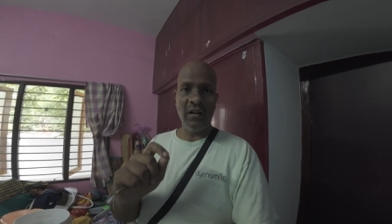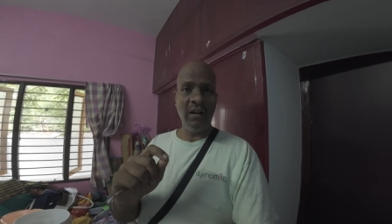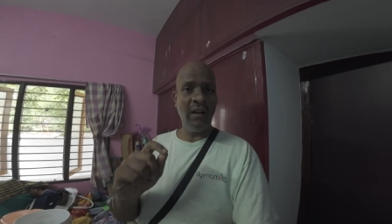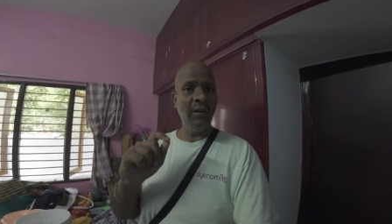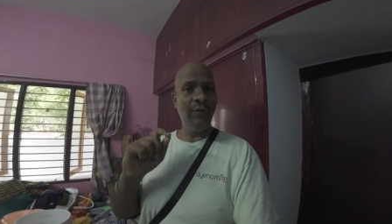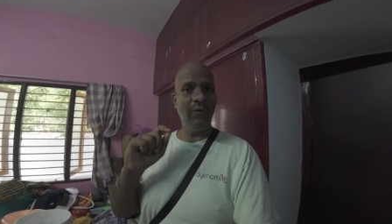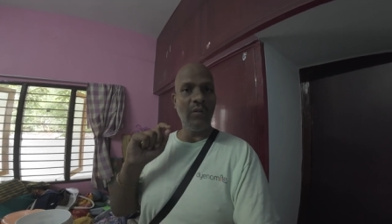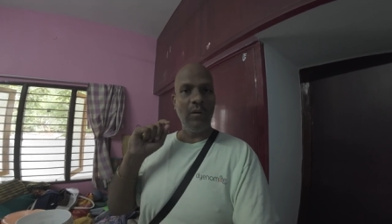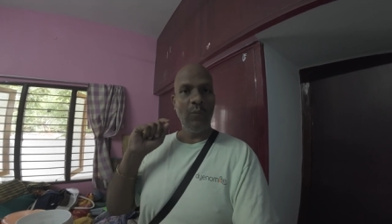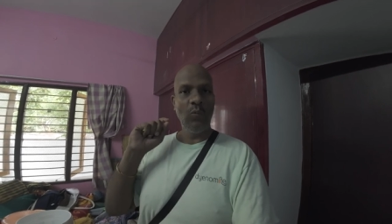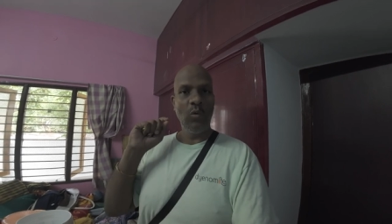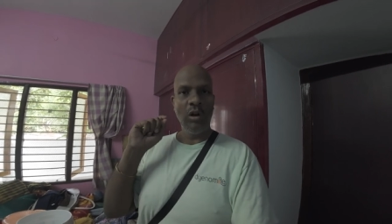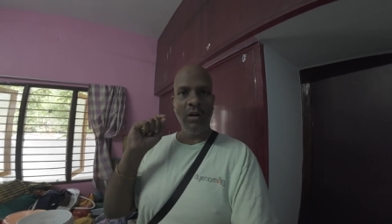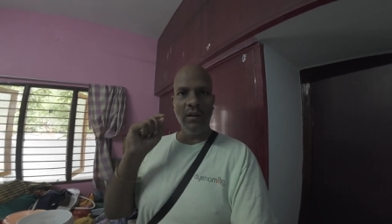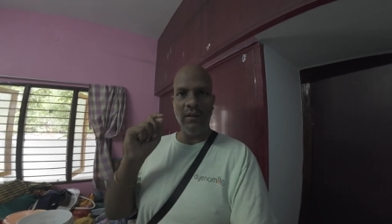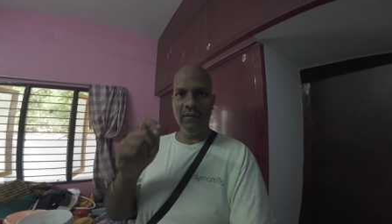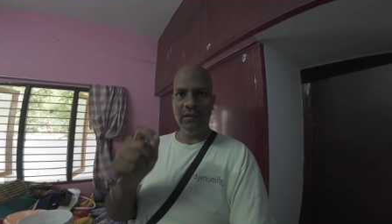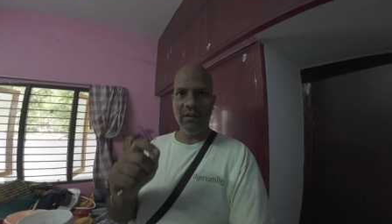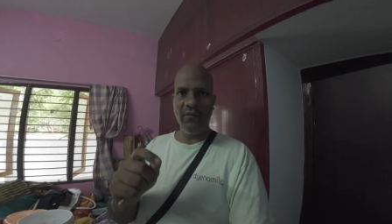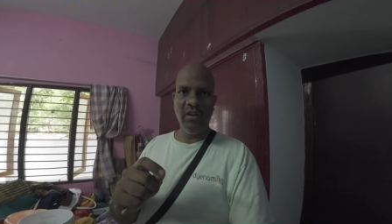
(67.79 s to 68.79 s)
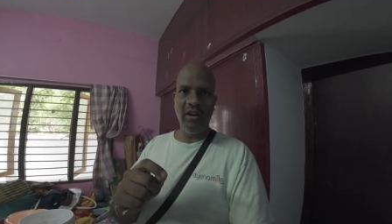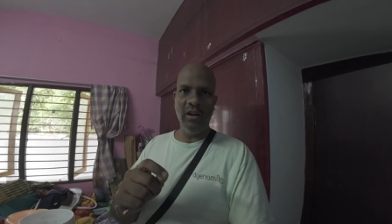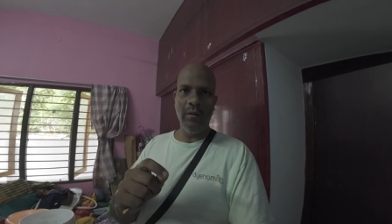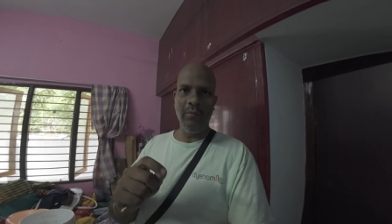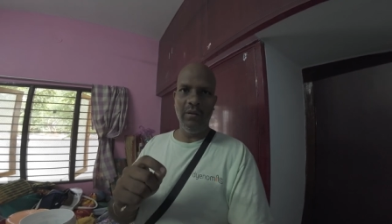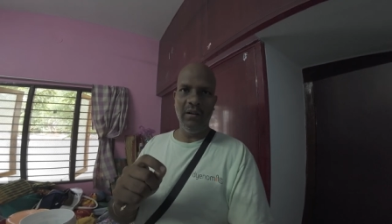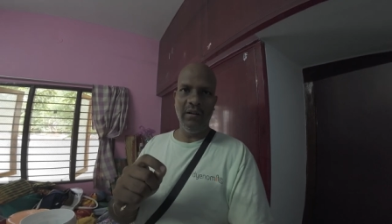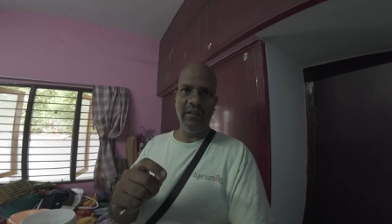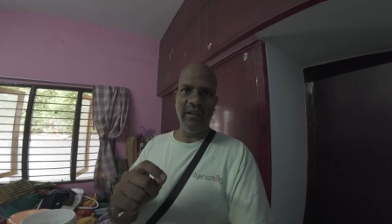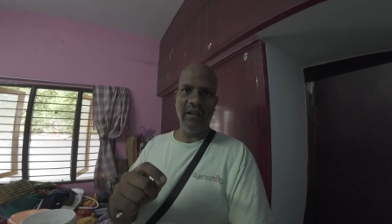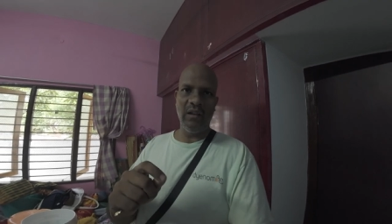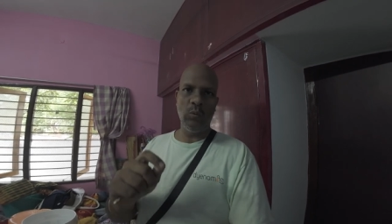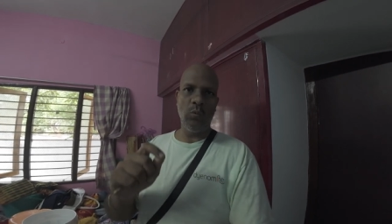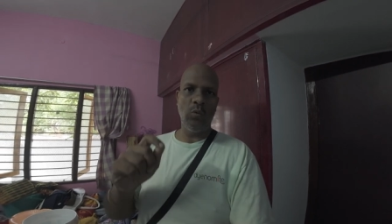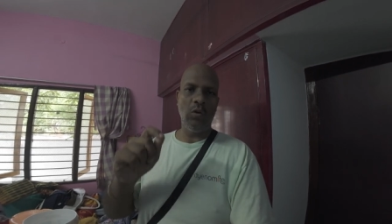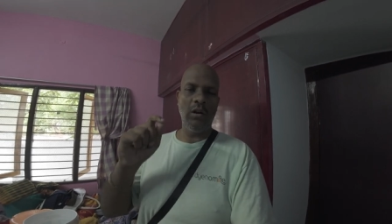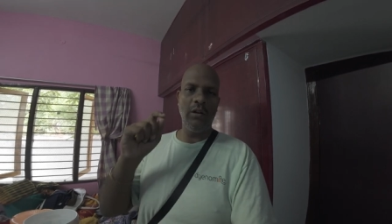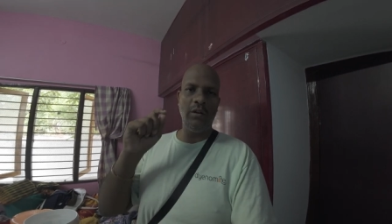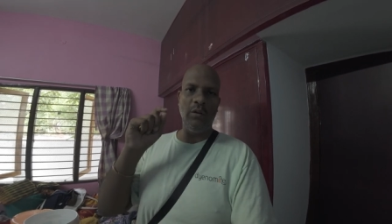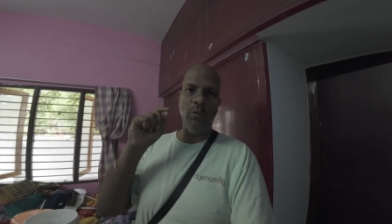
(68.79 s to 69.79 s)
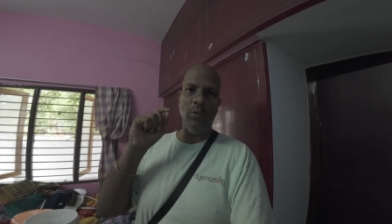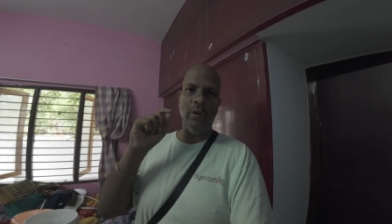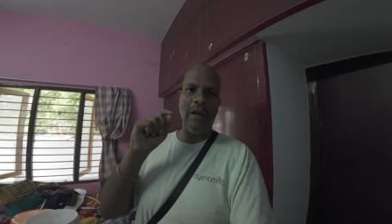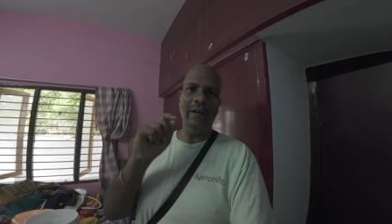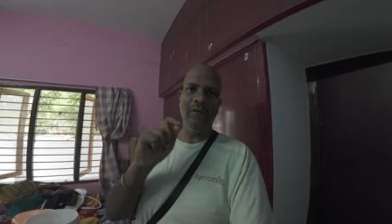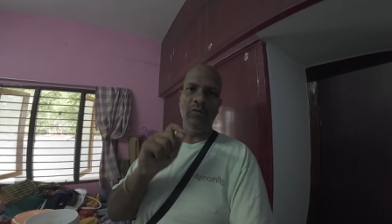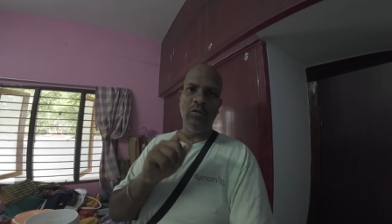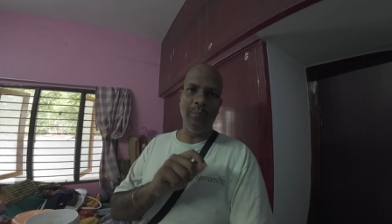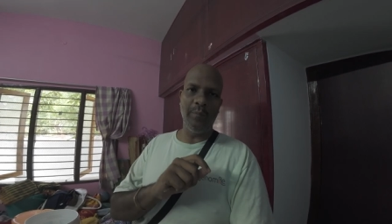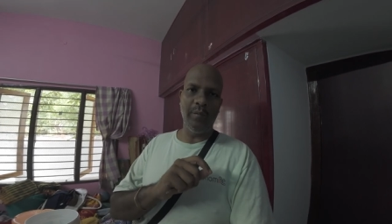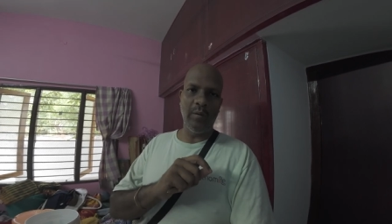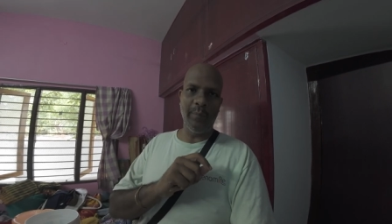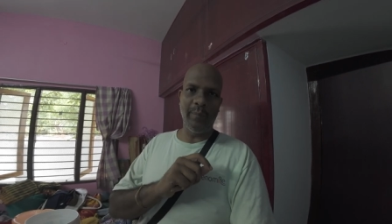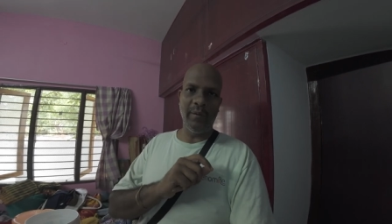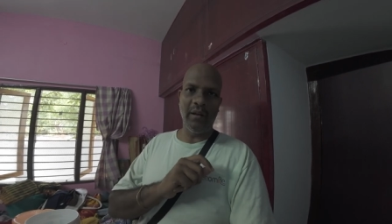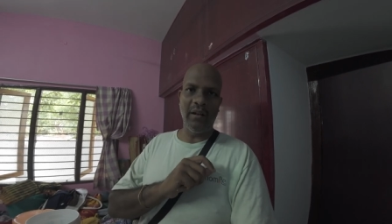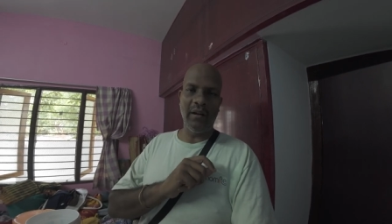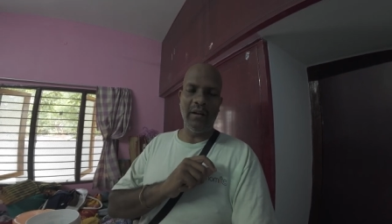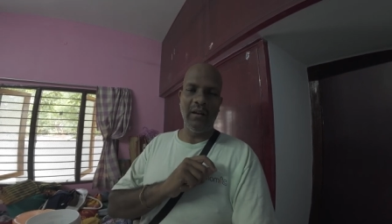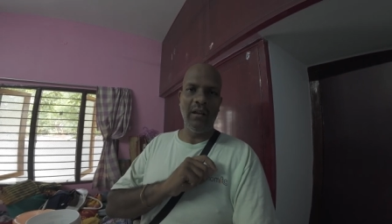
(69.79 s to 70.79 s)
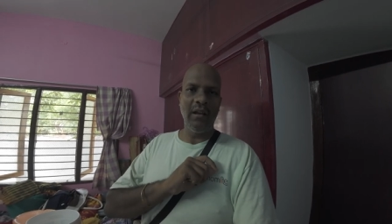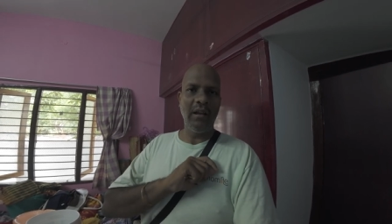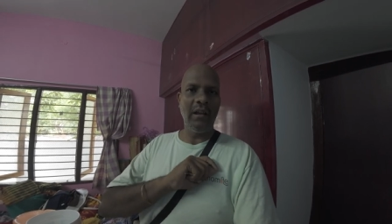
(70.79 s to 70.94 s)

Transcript: right from what is available there what you have to prepare